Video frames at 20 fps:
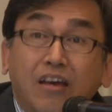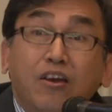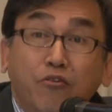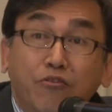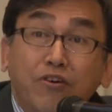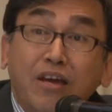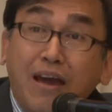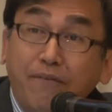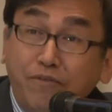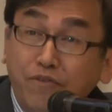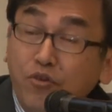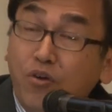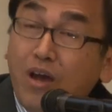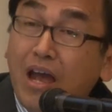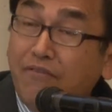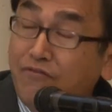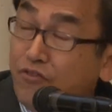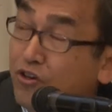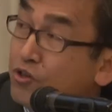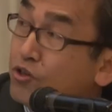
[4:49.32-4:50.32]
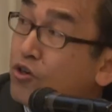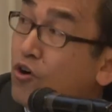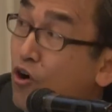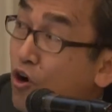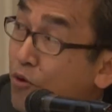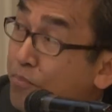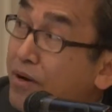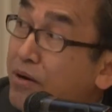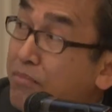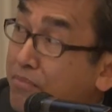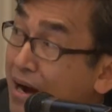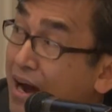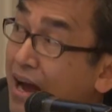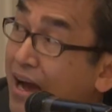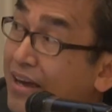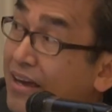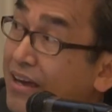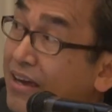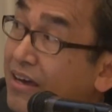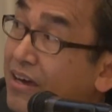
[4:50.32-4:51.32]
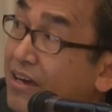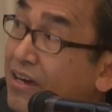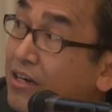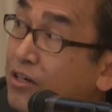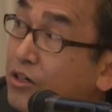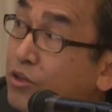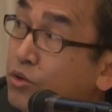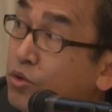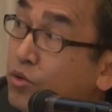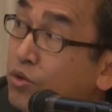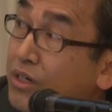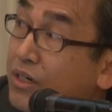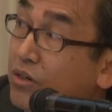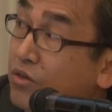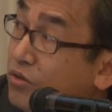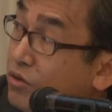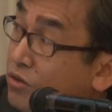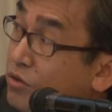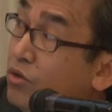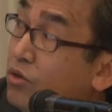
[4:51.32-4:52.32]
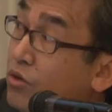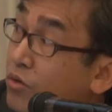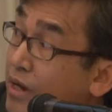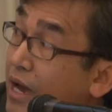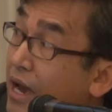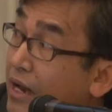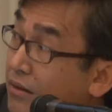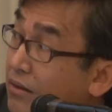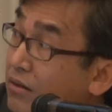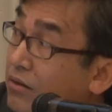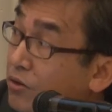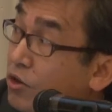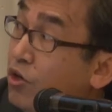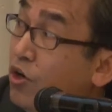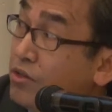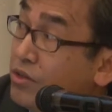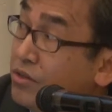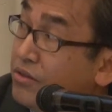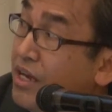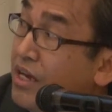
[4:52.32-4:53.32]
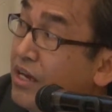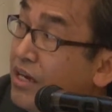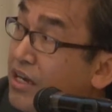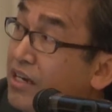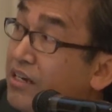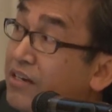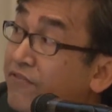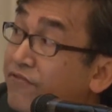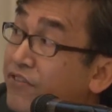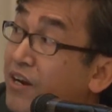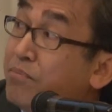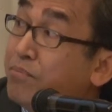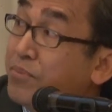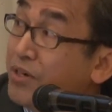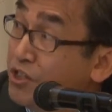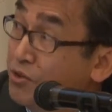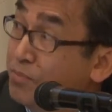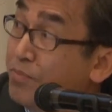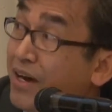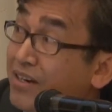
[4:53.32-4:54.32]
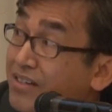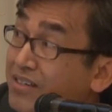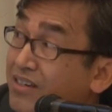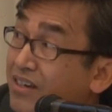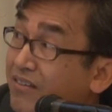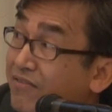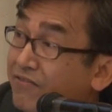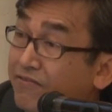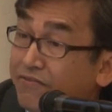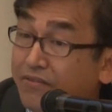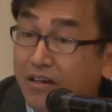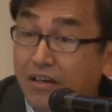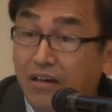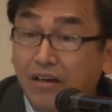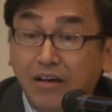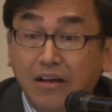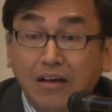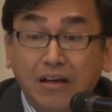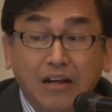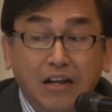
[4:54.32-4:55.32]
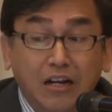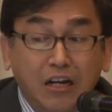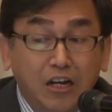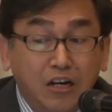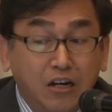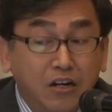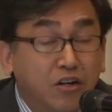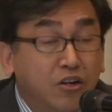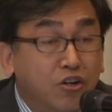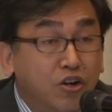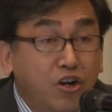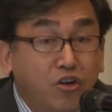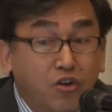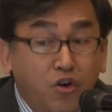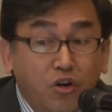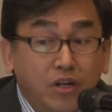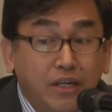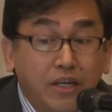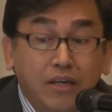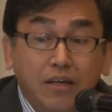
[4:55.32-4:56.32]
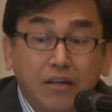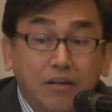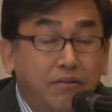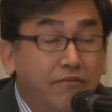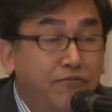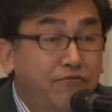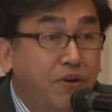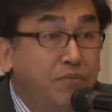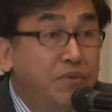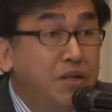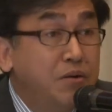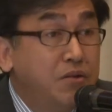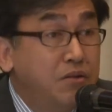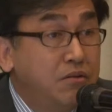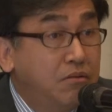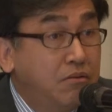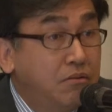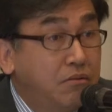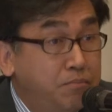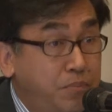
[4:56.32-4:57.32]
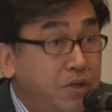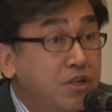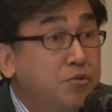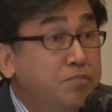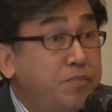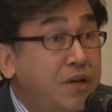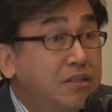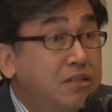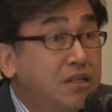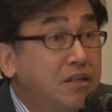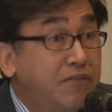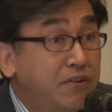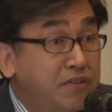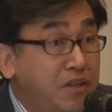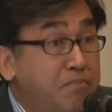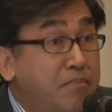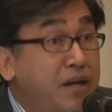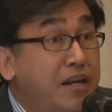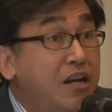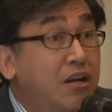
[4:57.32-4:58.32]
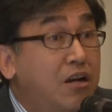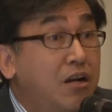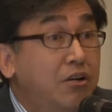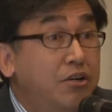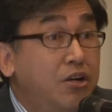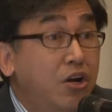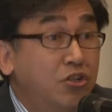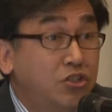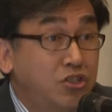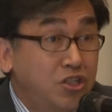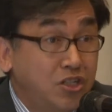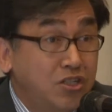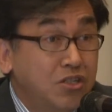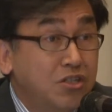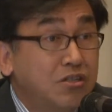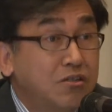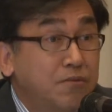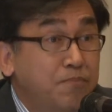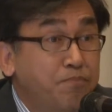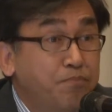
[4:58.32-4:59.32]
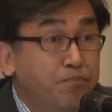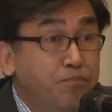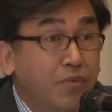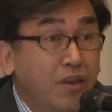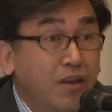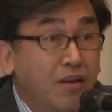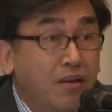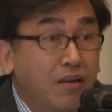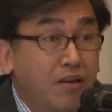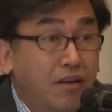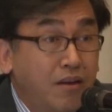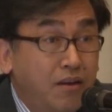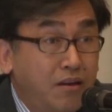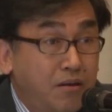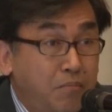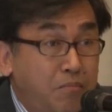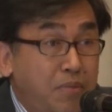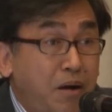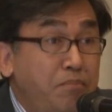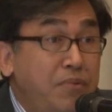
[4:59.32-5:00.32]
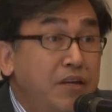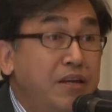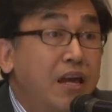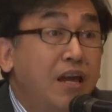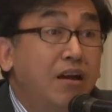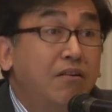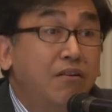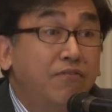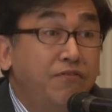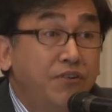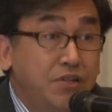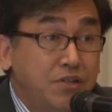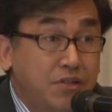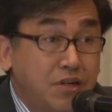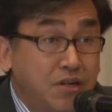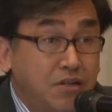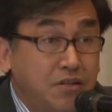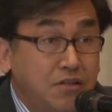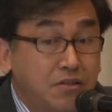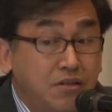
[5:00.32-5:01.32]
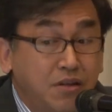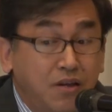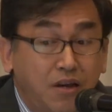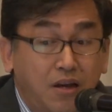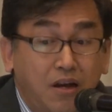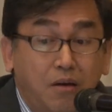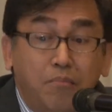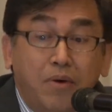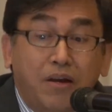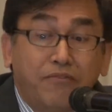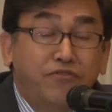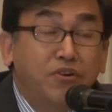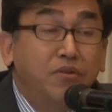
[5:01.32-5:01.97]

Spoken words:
We have to have also open mind to look at those things in different perspectives. Not only from the perspective of the medical doctors, public health officers, but